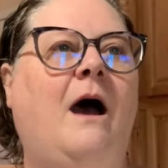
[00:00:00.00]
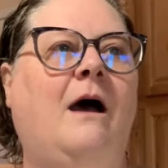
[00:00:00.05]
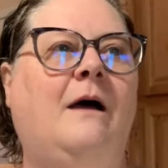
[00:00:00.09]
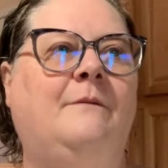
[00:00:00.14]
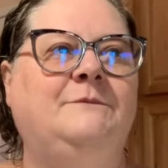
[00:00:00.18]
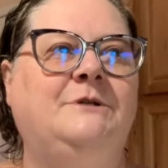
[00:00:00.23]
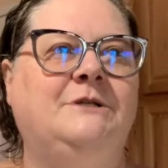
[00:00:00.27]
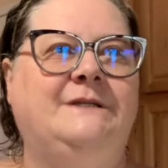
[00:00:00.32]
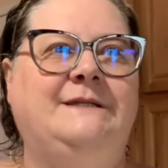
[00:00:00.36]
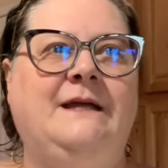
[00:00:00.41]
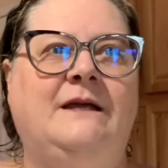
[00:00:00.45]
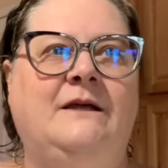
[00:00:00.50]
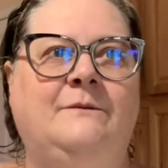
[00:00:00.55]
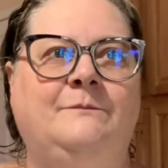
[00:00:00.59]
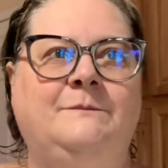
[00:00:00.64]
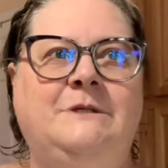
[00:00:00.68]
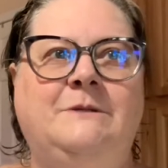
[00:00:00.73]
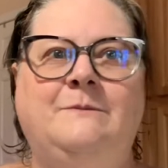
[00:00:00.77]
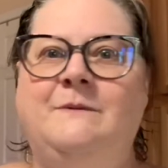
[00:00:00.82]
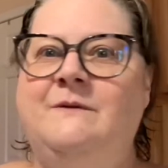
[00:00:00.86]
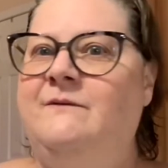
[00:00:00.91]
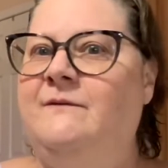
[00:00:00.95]
Just tell him
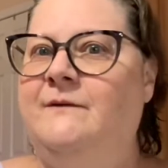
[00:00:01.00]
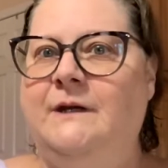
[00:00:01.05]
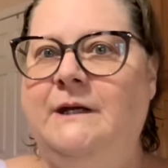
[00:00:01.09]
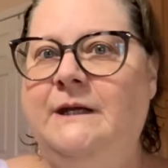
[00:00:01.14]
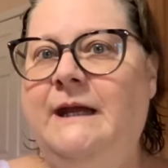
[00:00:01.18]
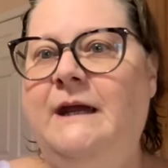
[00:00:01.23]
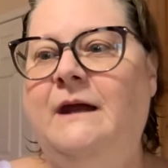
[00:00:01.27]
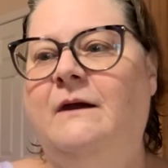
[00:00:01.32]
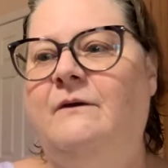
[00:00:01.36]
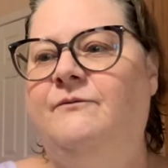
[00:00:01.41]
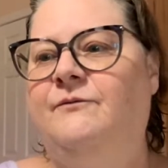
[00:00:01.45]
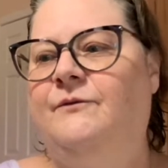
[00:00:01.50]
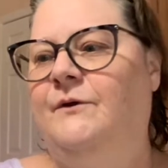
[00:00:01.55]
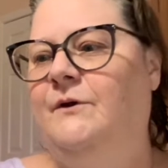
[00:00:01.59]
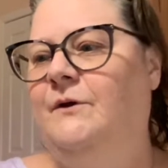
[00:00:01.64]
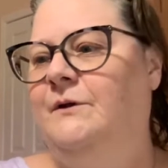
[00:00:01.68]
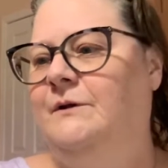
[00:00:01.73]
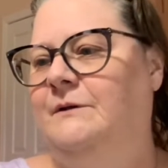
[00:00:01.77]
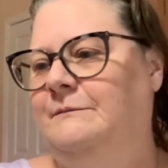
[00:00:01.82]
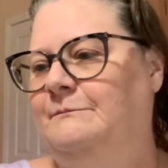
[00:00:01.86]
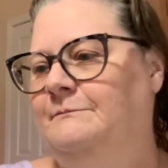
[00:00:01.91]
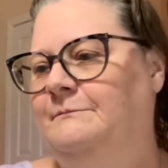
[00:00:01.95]
to be very
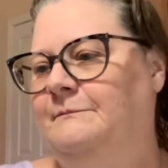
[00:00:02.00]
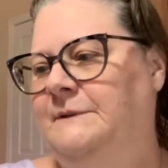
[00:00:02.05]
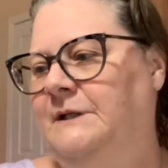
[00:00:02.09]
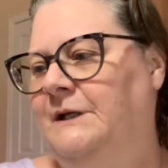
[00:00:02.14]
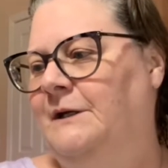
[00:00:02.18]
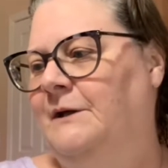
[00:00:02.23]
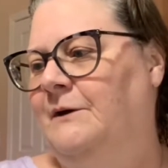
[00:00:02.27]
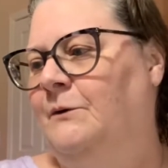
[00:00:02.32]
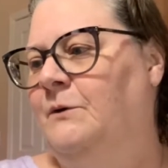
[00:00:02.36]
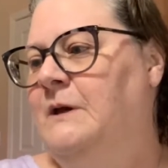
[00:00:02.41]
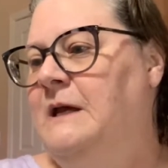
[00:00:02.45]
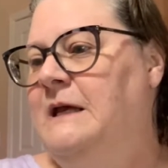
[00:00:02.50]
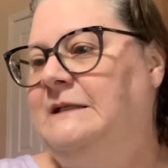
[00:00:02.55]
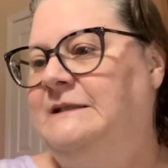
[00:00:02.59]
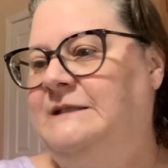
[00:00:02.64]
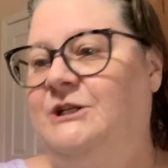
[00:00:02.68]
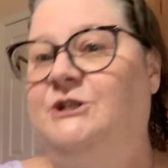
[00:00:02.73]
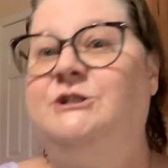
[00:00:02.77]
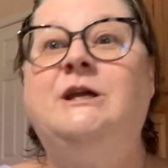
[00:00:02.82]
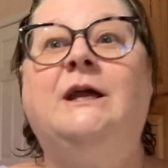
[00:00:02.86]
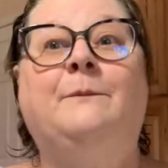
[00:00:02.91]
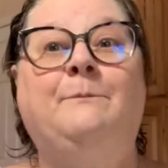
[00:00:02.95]
careful and, you know, to
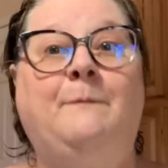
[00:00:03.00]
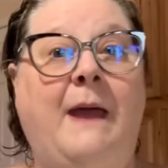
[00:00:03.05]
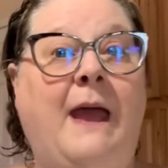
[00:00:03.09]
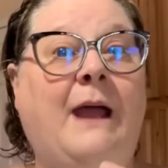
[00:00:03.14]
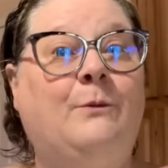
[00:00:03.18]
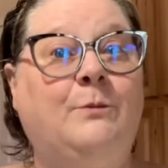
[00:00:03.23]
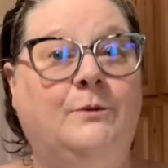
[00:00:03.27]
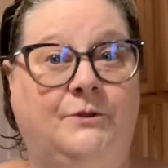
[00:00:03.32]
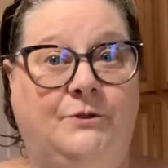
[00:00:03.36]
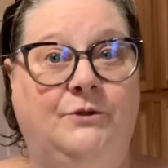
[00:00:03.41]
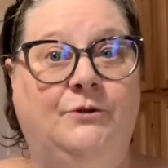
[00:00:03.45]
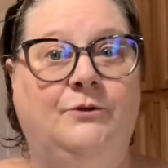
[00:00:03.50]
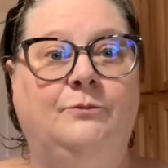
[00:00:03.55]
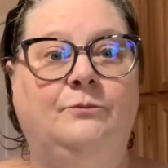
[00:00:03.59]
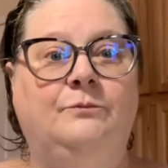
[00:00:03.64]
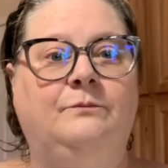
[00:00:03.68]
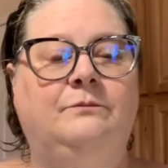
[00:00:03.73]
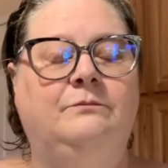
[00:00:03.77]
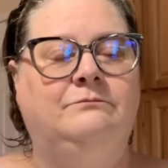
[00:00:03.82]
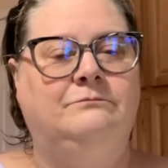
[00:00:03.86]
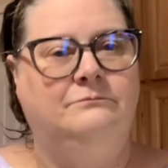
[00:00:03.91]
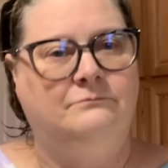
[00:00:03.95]
check back with you
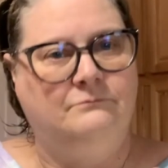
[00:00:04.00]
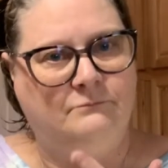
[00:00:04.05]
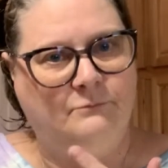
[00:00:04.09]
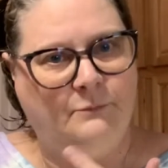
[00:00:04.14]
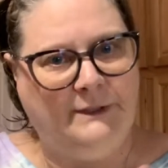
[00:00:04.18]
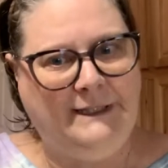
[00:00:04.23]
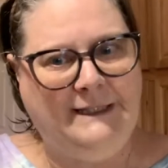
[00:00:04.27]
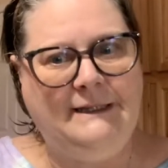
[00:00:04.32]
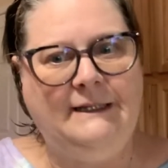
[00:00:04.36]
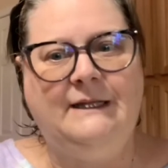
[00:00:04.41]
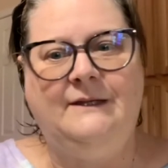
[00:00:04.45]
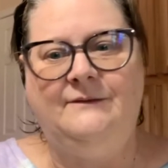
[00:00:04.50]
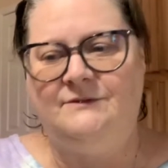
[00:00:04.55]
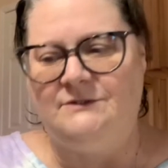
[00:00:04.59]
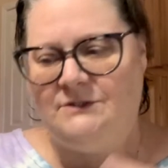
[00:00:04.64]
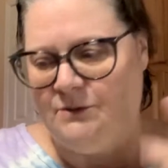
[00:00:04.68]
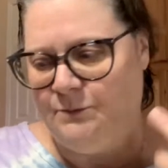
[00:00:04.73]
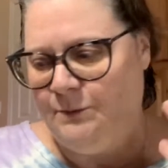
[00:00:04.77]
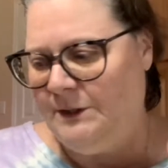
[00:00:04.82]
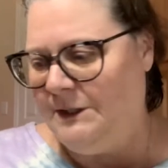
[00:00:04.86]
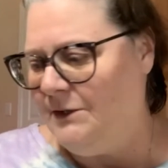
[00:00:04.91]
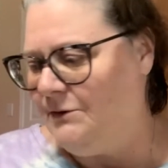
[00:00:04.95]
when he leaves so
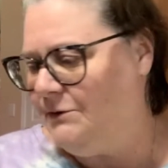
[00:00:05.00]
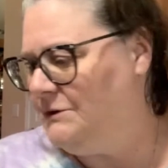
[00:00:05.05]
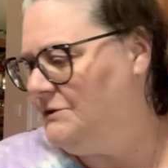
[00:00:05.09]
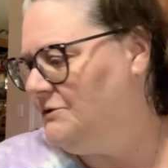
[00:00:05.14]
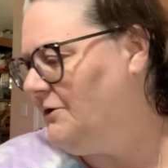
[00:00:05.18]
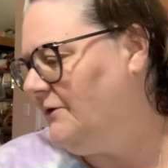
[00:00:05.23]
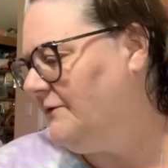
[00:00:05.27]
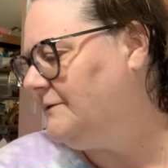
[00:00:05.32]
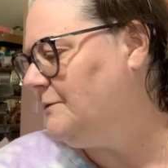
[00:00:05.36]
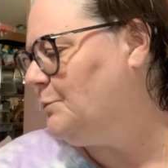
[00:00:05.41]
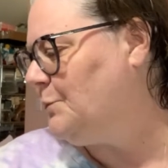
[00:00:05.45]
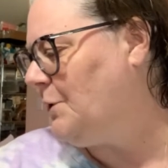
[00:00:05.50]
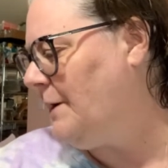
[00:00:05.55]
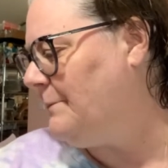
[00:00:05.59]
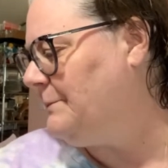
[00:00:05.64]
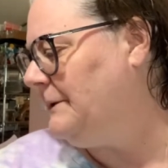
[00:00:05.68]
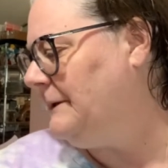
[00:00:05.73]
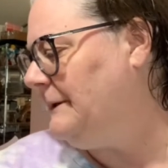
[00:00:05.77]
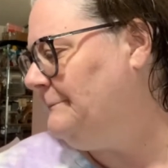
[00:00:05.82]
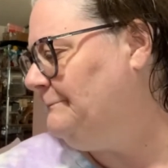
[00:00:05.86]
we know he's off the property.